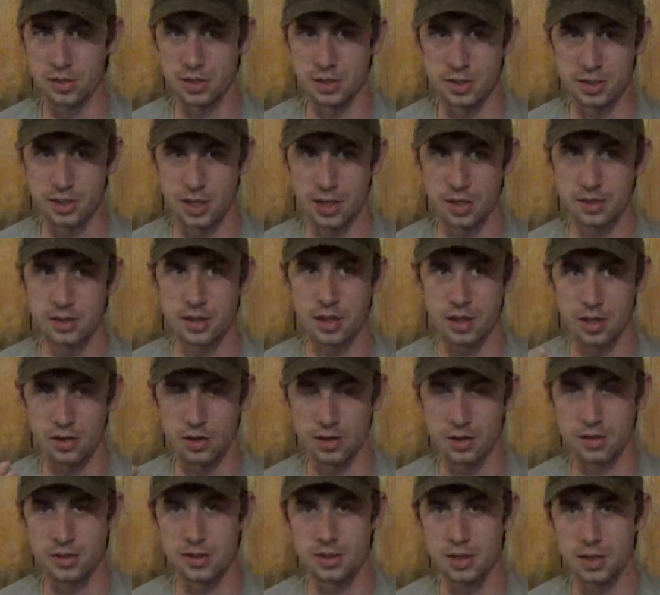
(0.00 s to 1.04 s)
it says that you
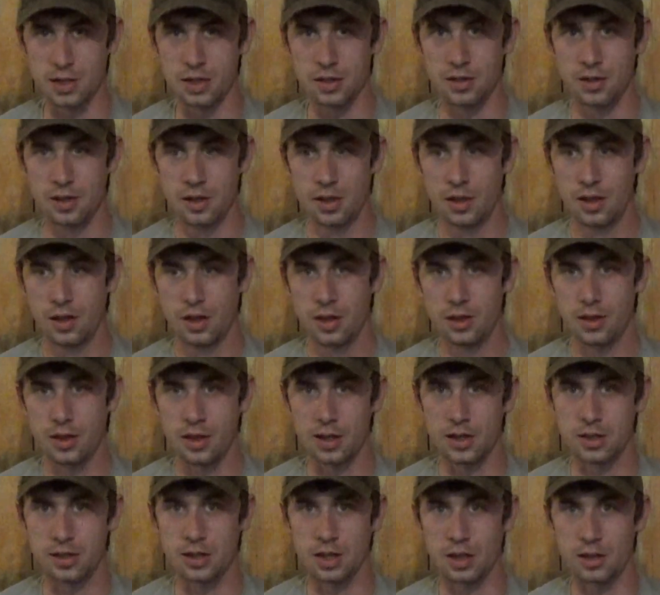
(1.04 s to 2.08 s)
can see
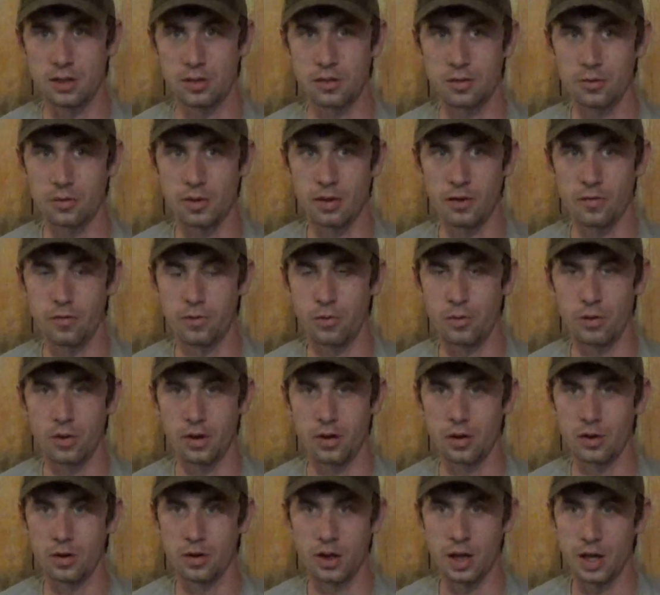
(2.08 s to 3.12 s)
things like 300 or
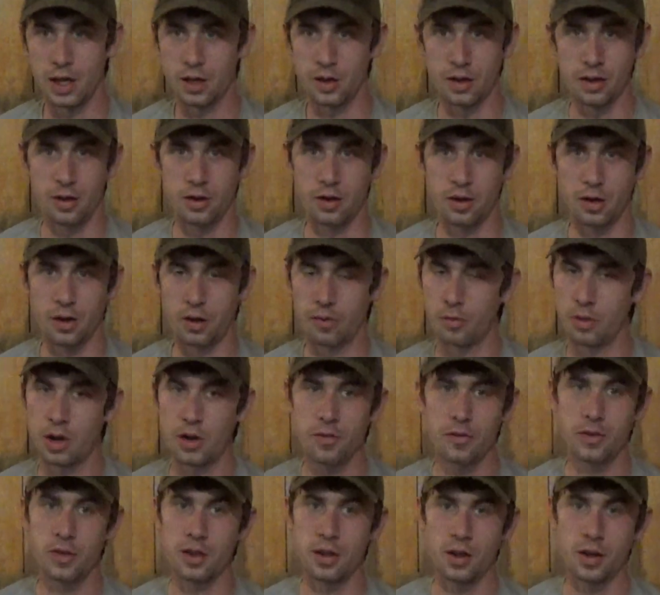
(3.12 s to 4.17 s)
400 or 800 or
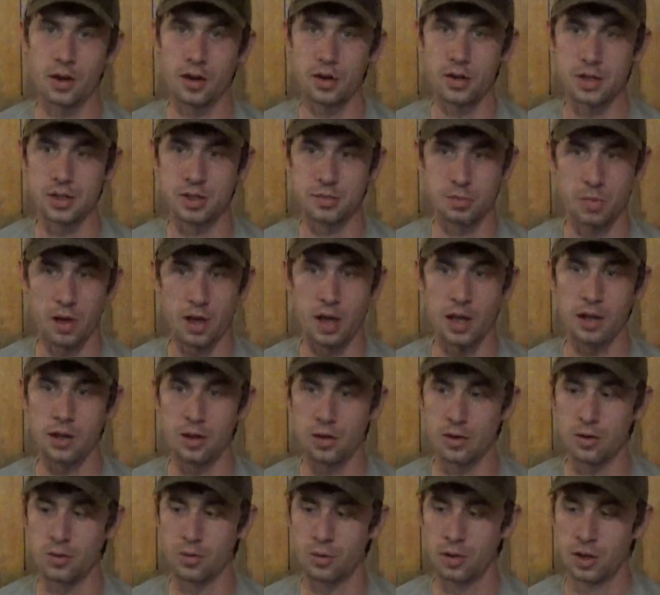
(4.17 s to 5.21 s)
whatever the yardage is, but I
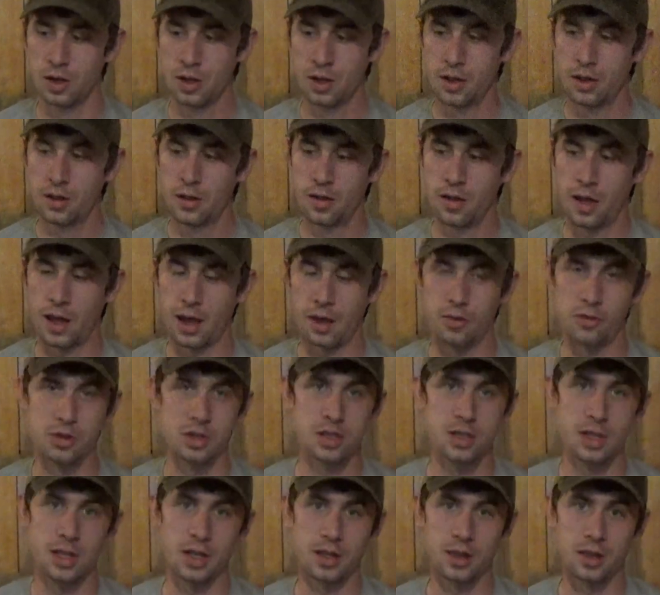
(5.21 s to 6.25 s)
know I was
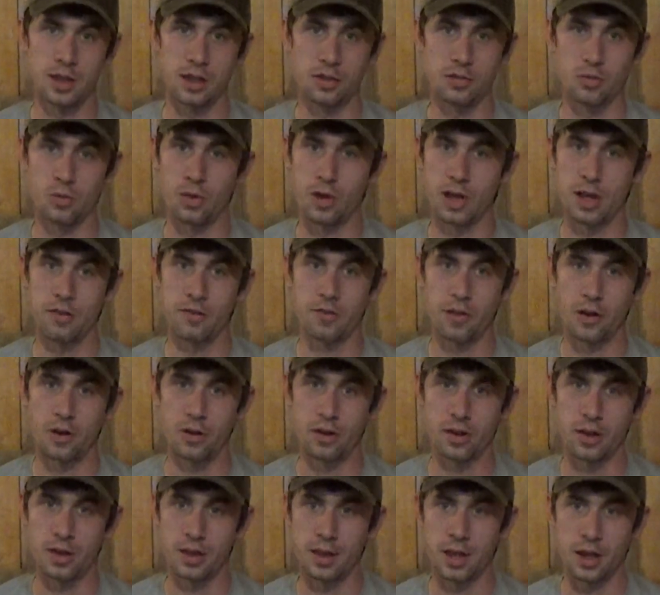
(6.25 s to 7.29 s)
seeing things way
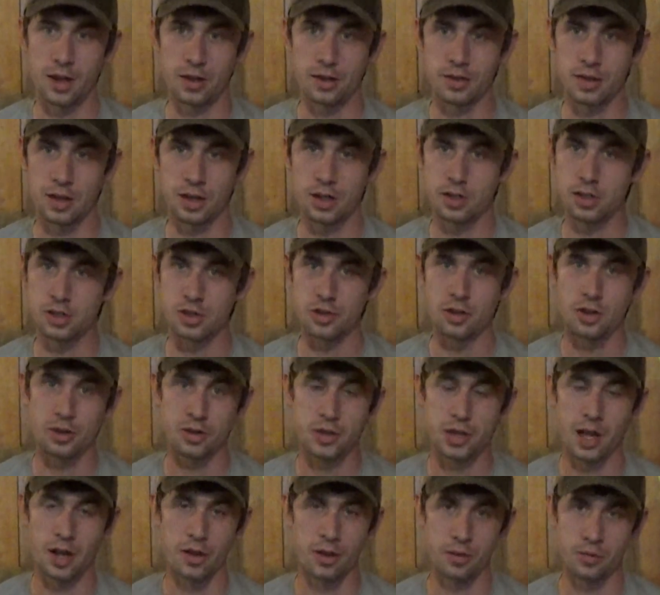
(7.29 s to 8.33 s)
farther than that, because I could just look
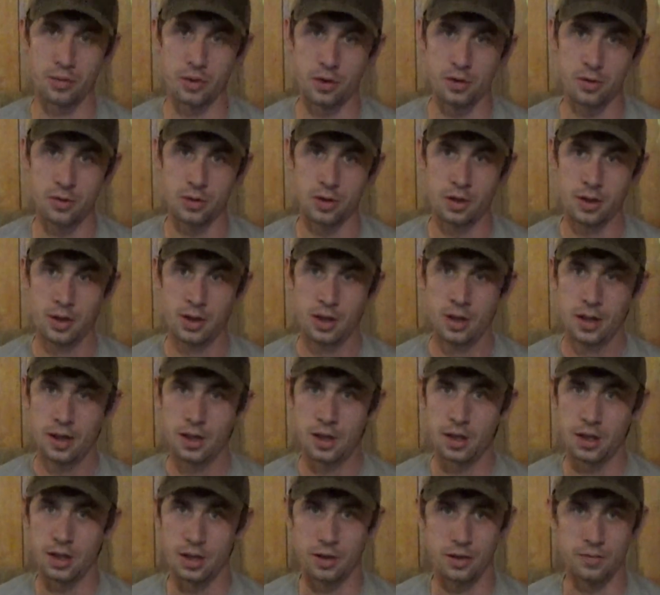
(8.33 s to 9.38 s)
down the road
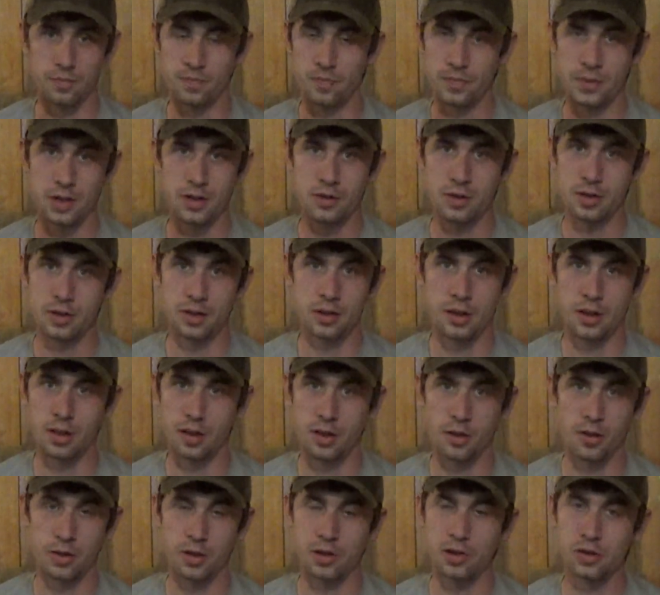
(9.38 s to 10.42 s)
and
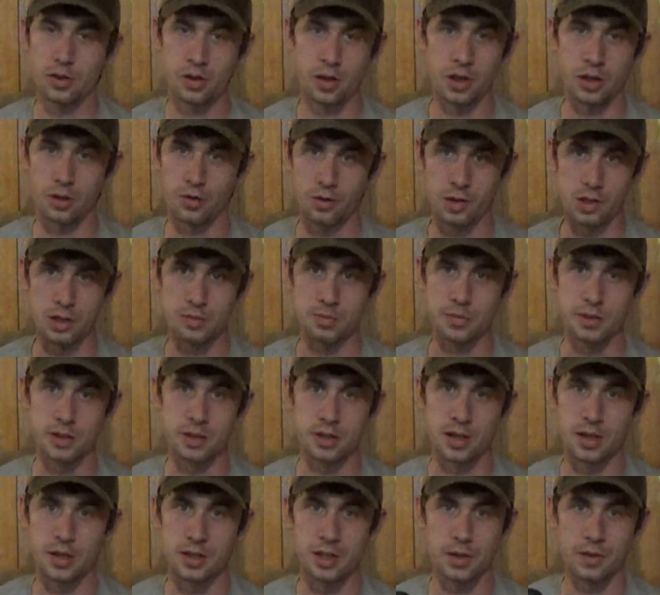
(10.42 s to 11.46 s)
it'll look like Christmas
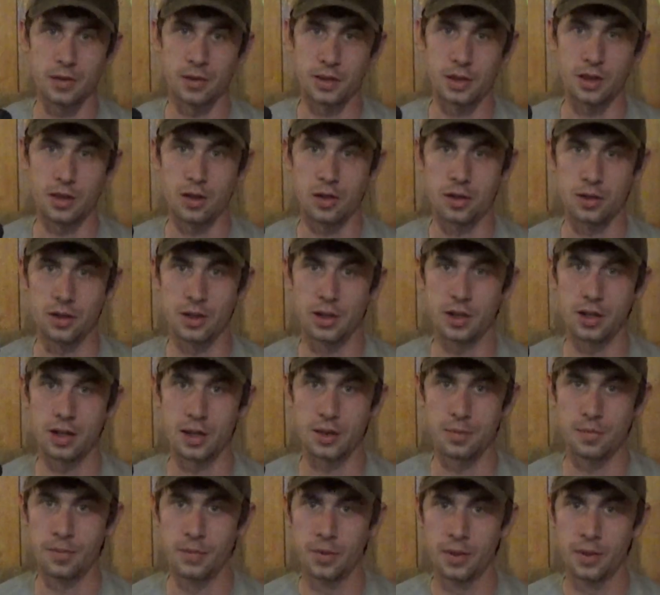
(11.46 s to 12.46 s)
lights, everything all lit up.